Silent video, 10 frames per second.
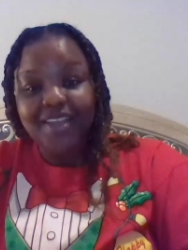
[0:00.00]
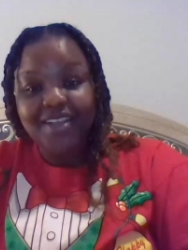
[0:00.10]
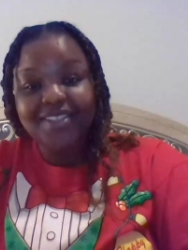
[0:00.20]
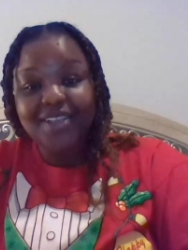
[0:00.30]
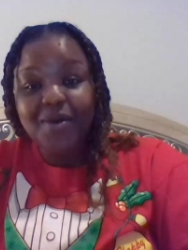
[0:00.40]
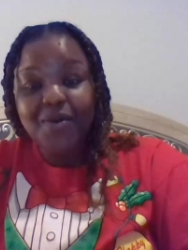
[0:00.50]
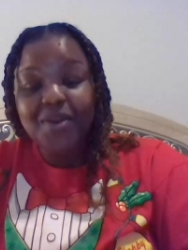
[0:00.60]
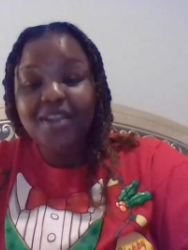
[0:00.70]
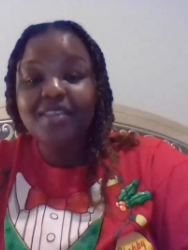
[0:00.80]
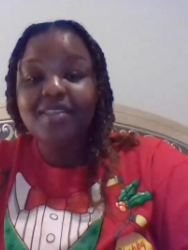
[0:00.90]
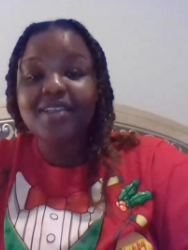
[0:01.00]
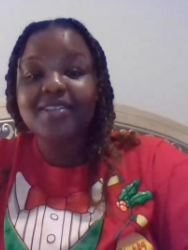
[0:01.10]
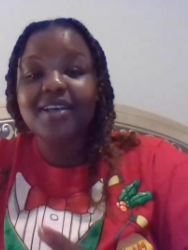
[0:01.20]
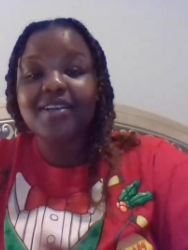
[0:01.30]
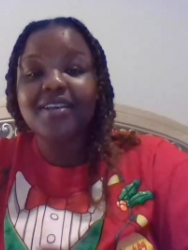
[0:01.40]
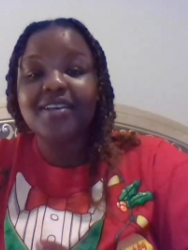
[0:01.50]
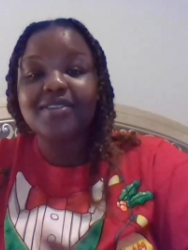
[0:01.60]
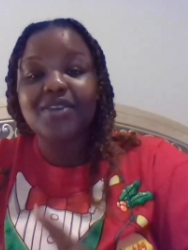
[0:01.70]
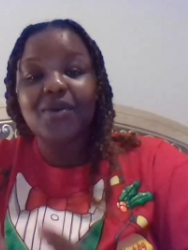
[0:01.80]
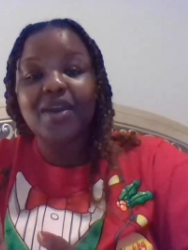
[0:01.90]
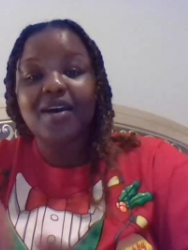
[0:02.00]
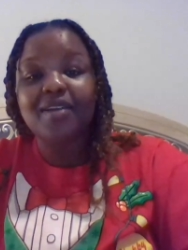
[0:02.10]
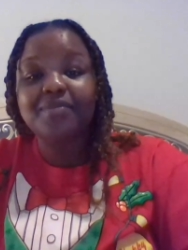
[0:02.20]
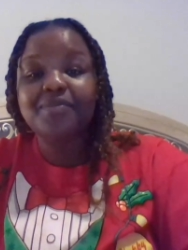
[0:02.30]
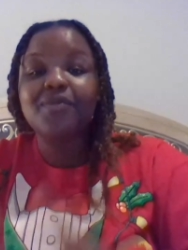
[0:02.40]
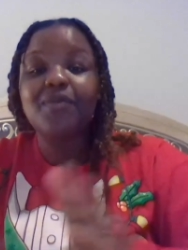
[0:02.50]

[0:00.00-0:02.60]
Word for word: So, one of the things that is going on,